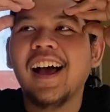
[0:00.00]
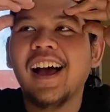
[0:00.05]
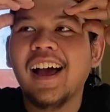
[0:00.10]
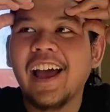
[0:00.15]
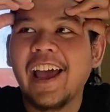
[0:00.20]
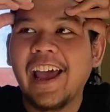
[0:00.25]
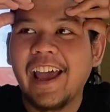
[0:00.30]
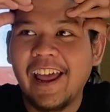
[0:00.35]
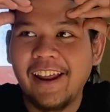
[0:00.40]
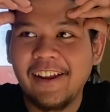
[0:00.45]
And
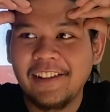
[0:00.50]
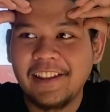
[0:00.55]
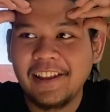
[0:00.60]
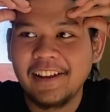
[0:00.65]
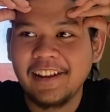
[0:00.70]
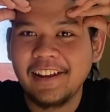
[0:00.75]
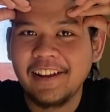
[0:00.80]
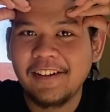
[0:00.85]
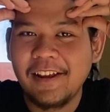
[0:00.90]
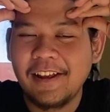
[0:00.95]
I
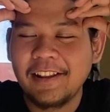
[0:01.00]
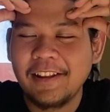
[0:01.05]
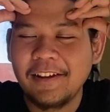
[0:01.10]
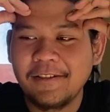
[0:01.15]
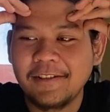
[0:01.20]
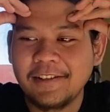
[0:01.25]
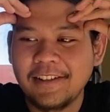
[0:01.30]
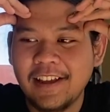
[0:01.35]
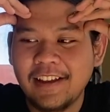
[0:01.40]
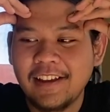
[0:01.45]
think I
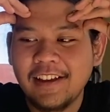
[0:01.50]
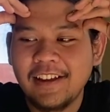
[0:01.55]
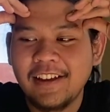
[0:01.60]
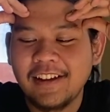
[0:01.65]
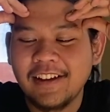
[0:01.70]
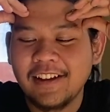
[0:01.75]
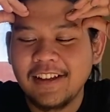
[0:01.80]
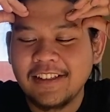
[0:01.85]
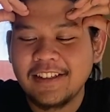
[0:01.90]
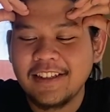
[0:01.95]
was like,
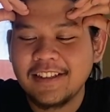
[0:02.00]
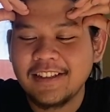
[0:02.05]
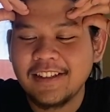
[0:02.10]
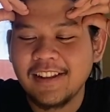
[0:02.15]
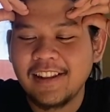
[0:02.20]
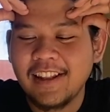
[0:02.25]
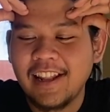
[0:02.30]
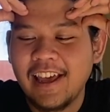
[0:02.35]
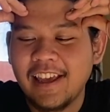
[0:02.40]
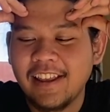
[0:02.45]
she's
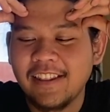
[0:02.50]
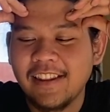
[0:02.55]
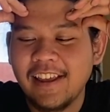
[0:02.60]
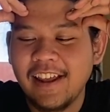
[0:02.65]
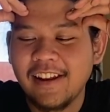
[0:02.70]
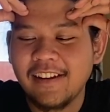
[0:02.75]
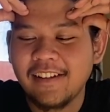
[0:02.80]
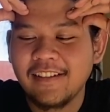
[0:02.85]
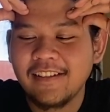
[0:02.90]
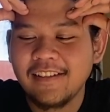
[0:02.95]
not lying
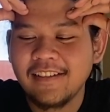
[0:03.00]
then.